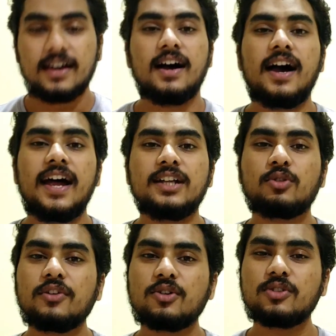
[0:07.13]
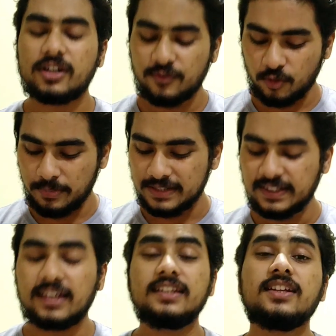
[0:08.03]
And today we're going to review
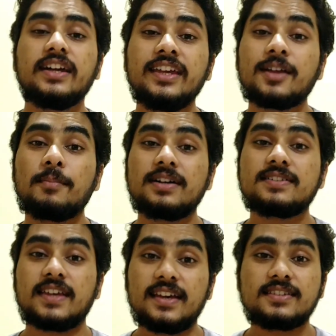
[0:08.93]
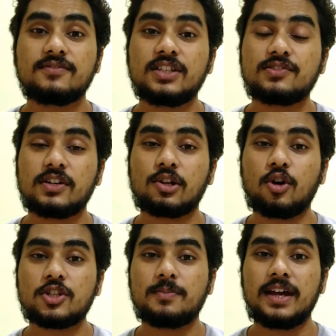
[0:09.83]
basically the Earbuds S, which were
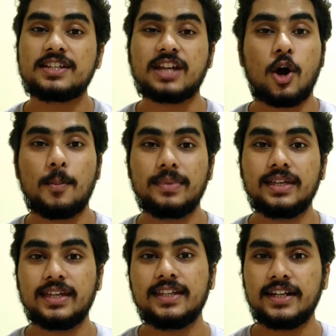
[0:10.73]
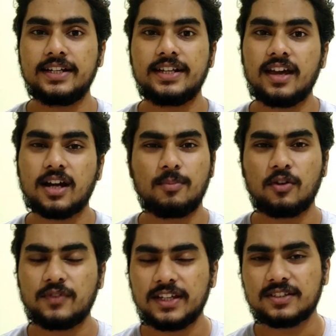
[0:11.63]
launched by Xiaomi in India a couple
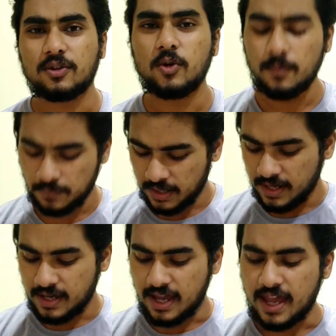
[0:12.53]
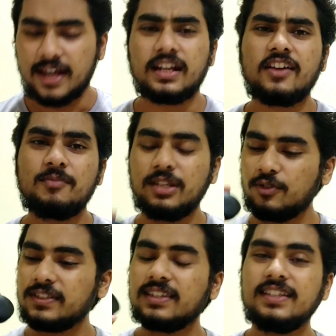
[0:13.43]
of days ago. And I have been
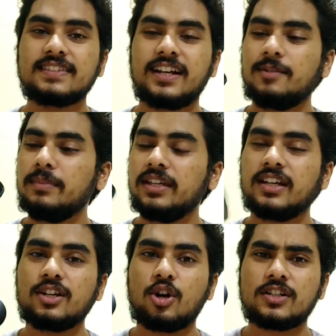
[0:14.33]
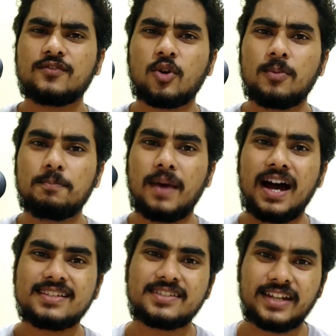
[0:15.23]
using these Redmi AirDots from
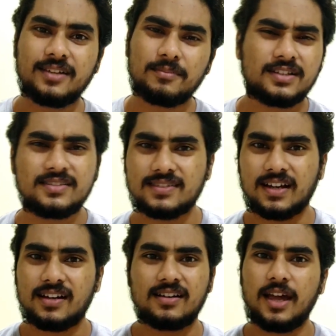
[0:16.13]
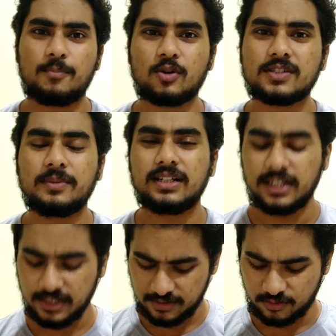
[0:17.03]
past 10 months
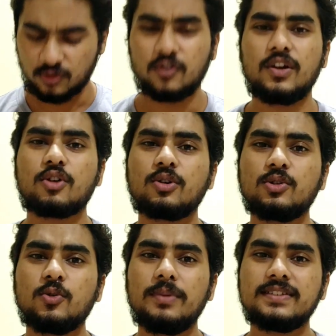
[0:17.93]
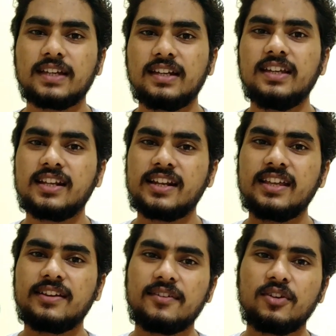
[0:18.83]
approximately. So we are going to basically
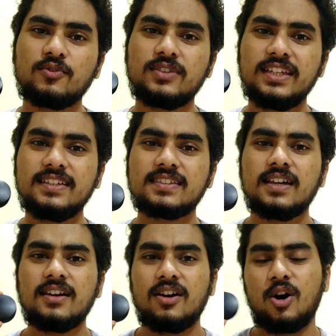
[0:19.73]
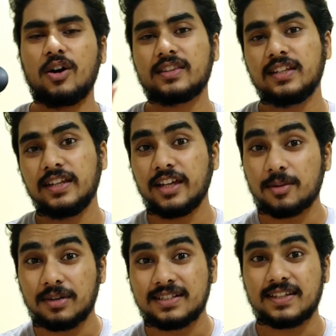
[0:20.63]
re-review these or the
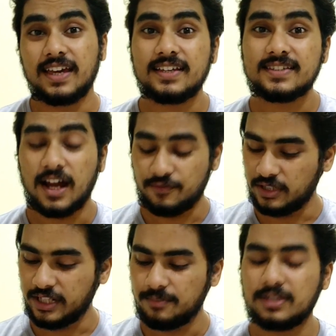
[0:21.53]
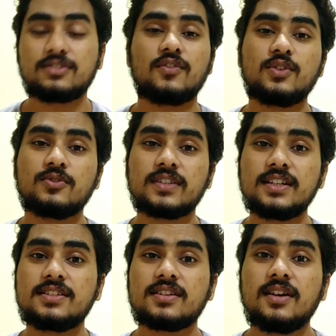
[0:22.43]
Earbuds S after 10 months of
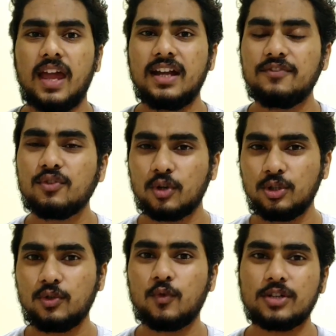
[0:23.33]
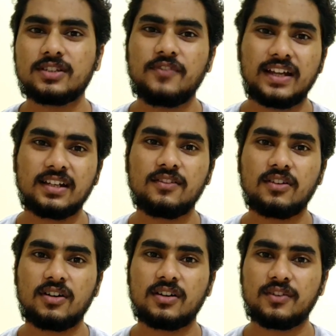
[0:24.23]
usage. And if you want to watch the
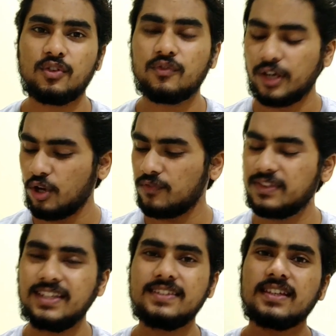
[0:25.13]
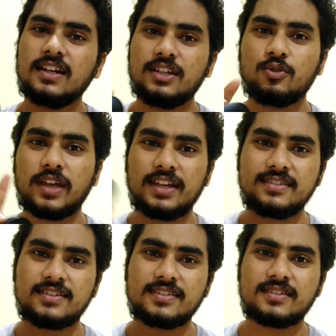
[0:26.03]
final review video of these, you can
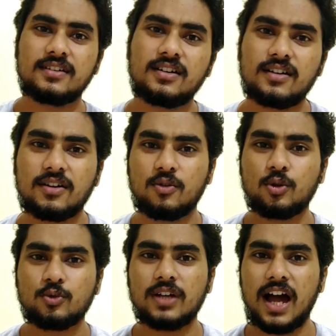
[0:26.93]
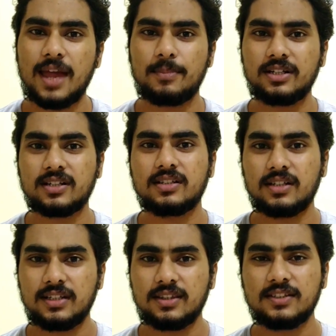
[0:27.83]
just go to the I button
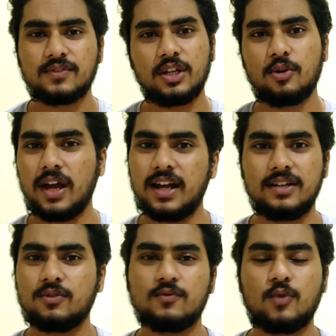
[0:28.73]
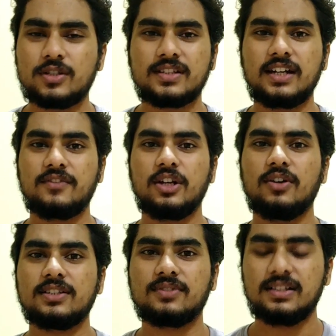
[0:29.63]
in this video and watch that video
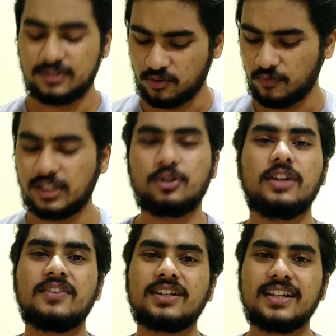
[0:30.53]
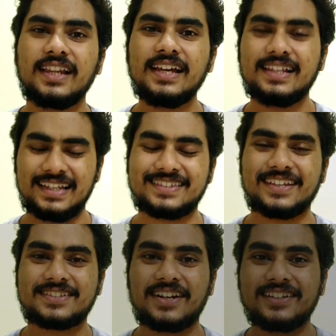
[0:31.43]
as well. So without any further delay, let's get
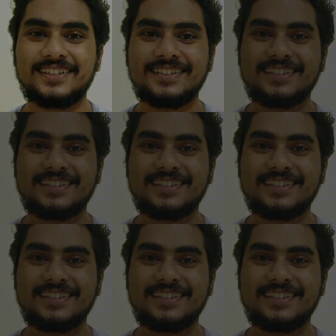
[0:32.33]
started.